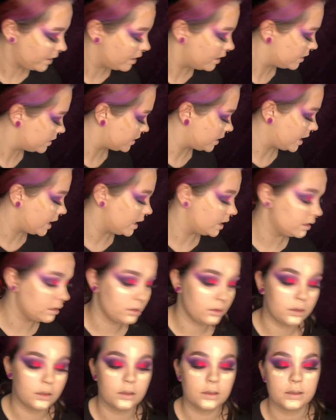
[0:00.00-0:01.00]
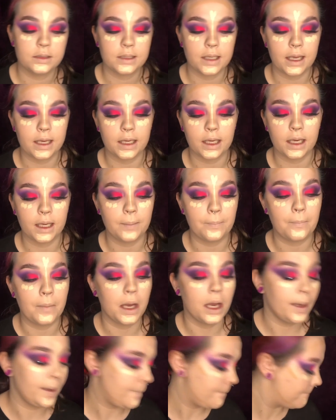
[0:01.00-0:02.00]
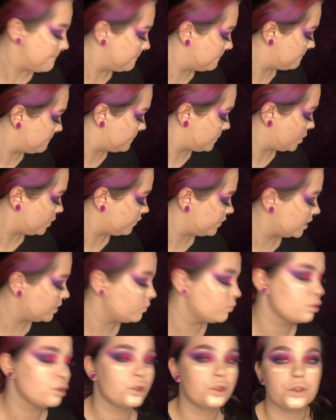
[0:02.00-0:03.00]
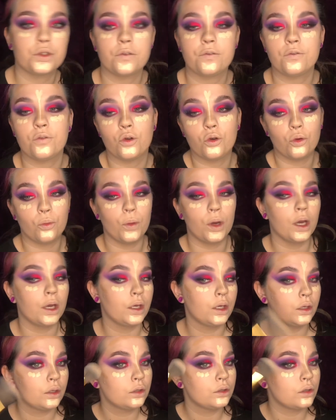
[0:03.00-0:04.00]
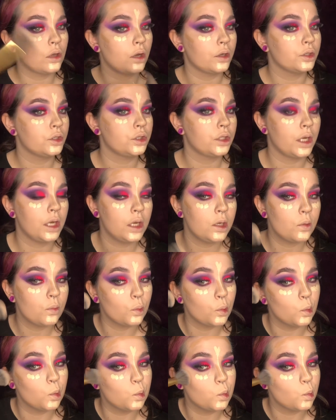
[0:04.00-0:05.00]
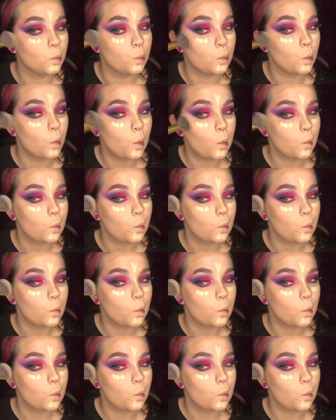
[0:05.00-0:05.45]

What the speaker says: And taking my buffing brush for my dark shade, I'm going to do that.